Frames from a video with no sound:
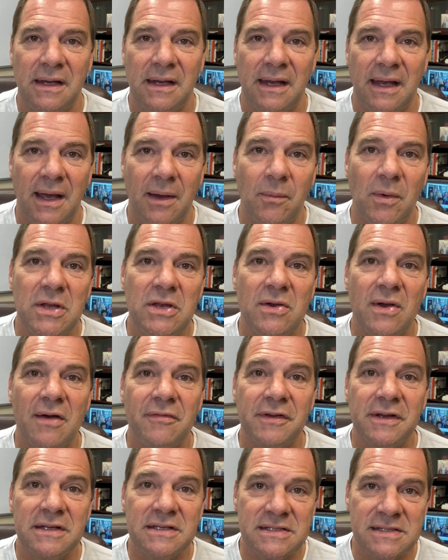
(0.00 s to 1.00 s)
And when you
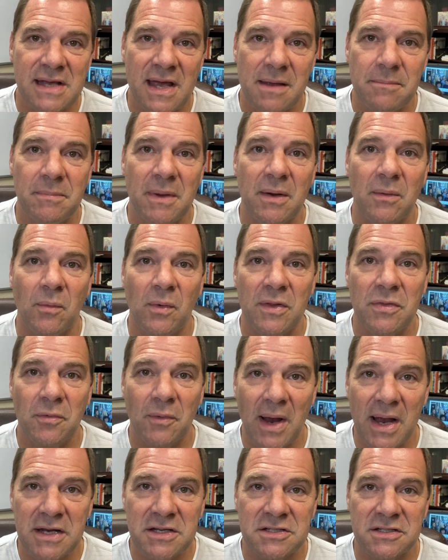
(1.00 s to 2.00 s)
have contentment with
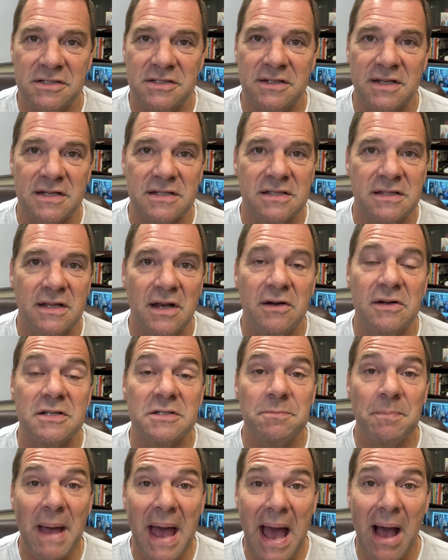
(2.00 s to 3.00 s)
righteousness, there
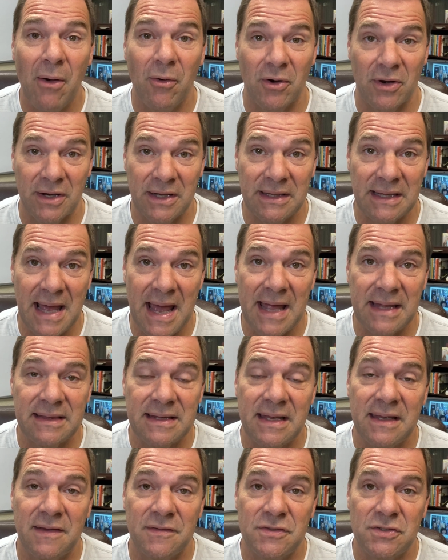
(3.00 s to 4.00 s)
is power in that
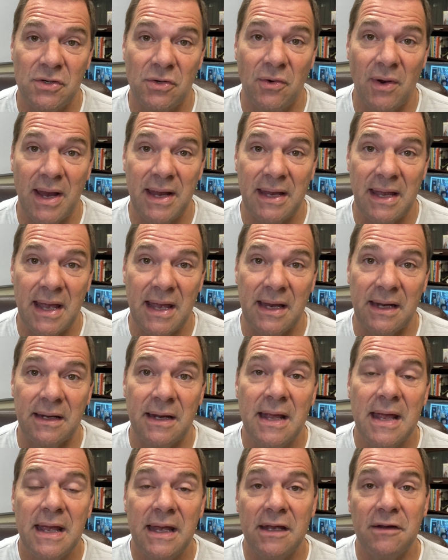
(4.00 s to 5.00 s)
that gives you great gain.
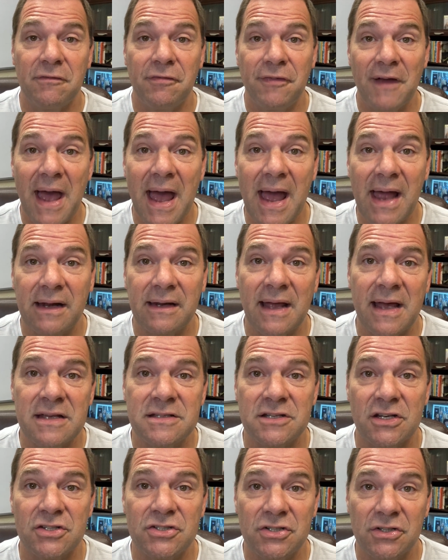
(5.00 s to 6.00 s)
In fact,
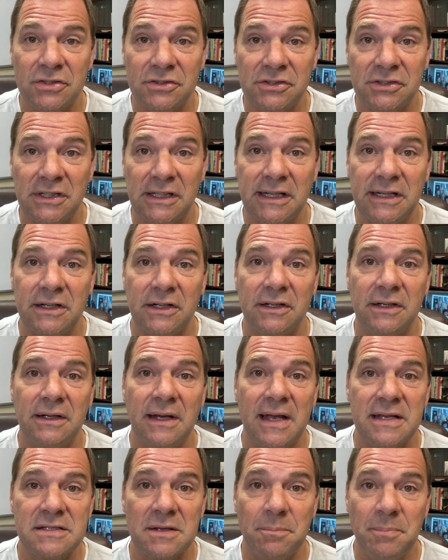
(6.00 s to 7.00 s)
as a church leader,
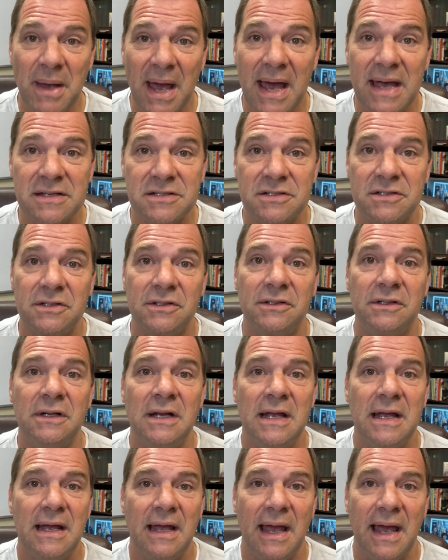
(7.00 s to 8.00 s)
as a pastor,
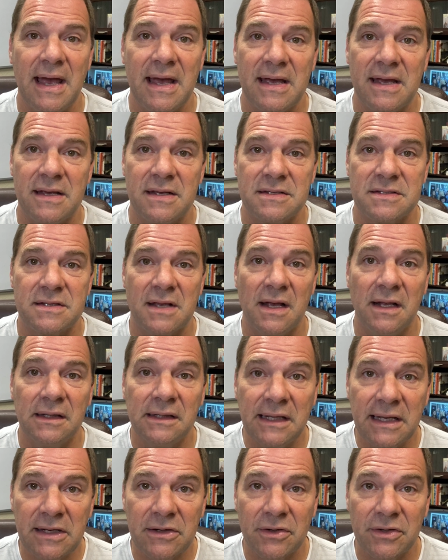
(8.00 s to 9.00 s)
as a
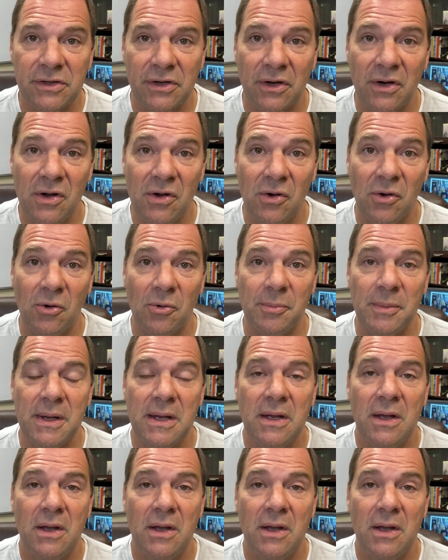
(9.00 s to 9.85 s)
leader in your home,